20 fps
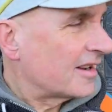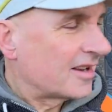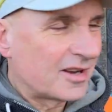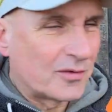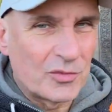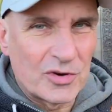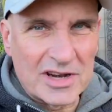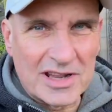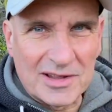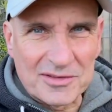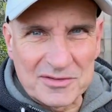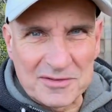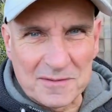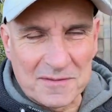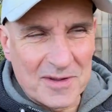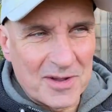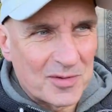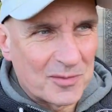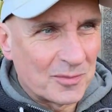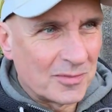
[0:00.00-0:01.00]
You weren't allowed to
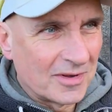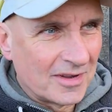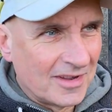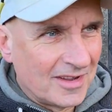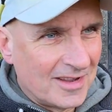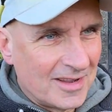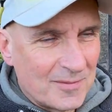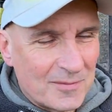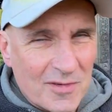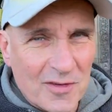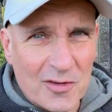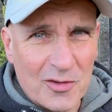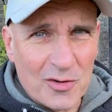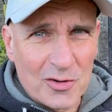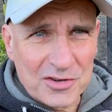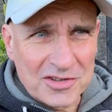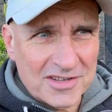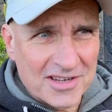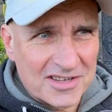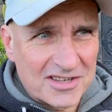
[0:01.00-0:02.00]
film. Of
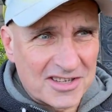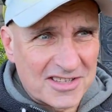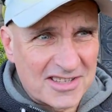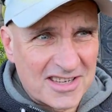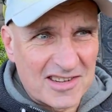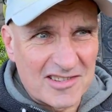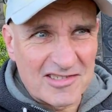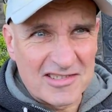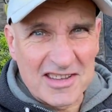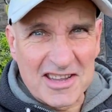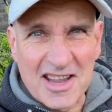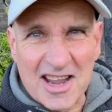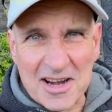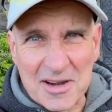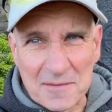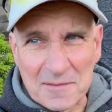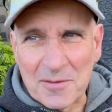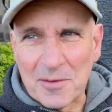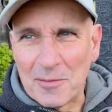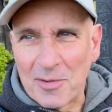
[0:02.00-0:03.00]
course, had to secretly kind
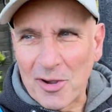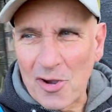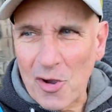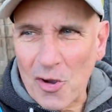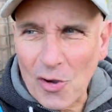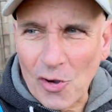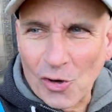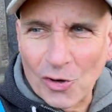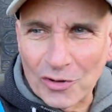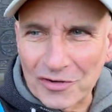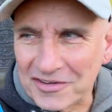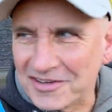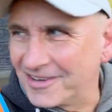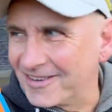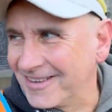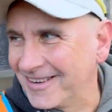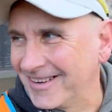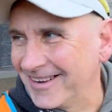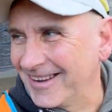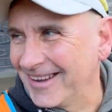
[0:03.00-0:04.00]
of film, but got caught.
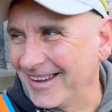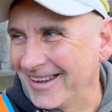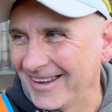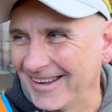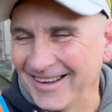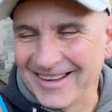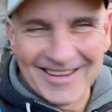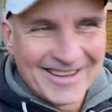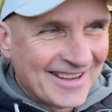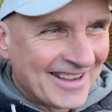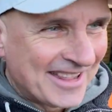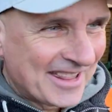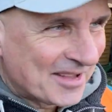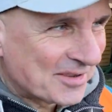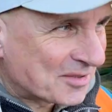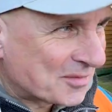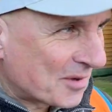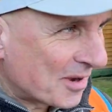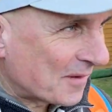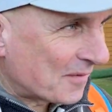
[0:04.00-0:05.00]

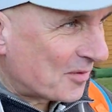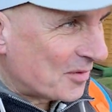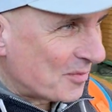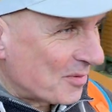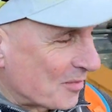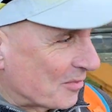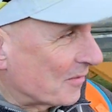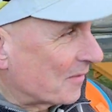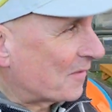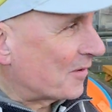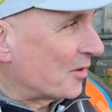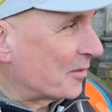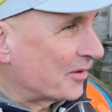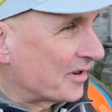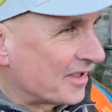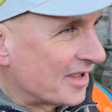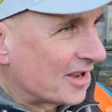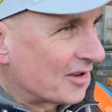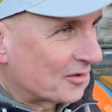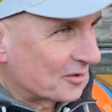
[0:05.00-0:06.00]
There's quite a few people filming in
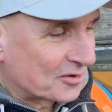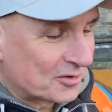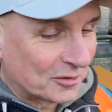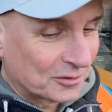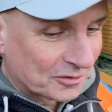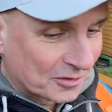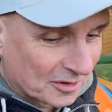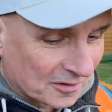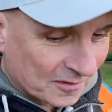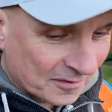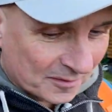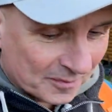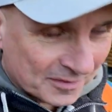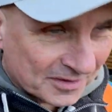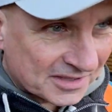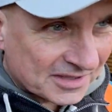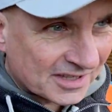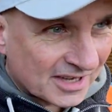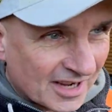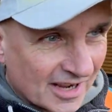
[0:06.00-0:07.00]
there, got told off.
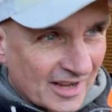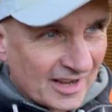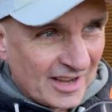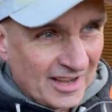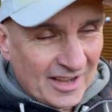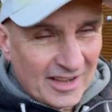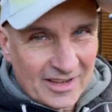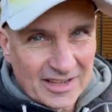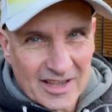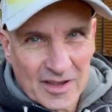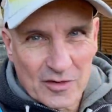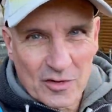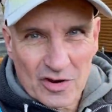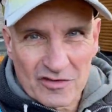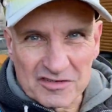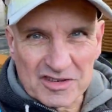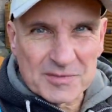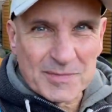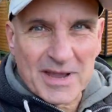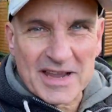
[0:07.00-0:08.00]
But yeah, you've got to
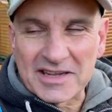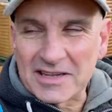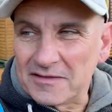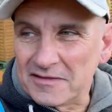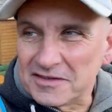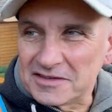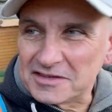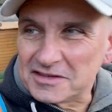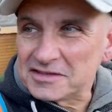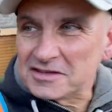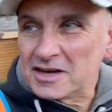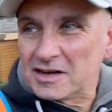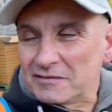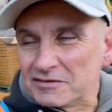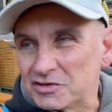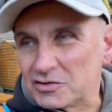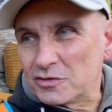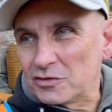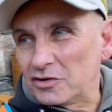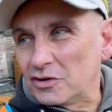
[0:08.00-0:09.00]
respect if there's a
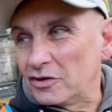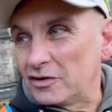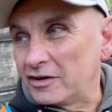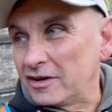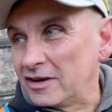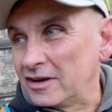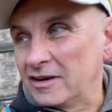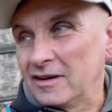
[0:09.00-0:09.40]
service going on.